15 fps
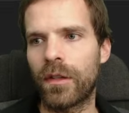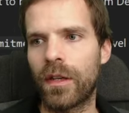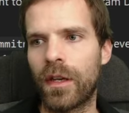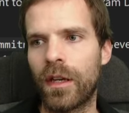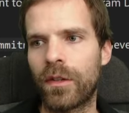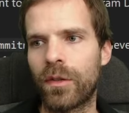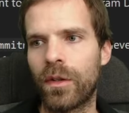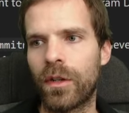
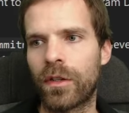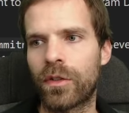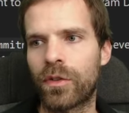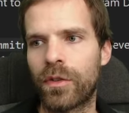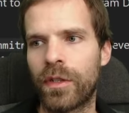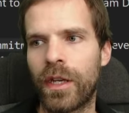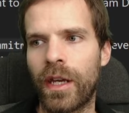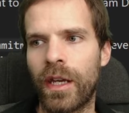Get or
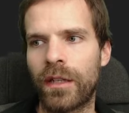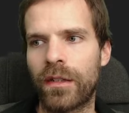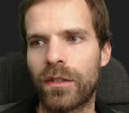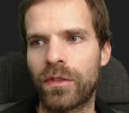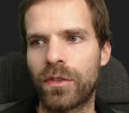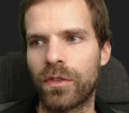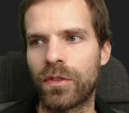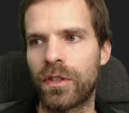create
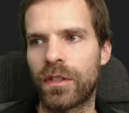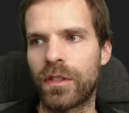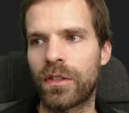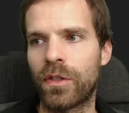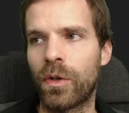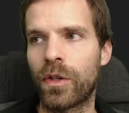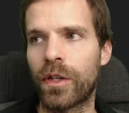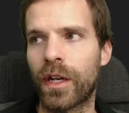associated
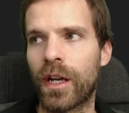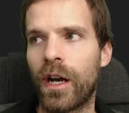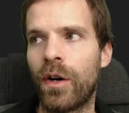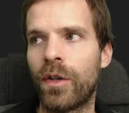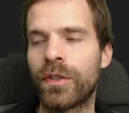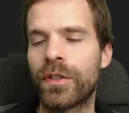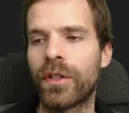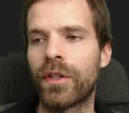token
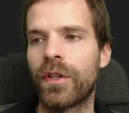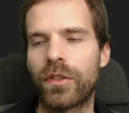account.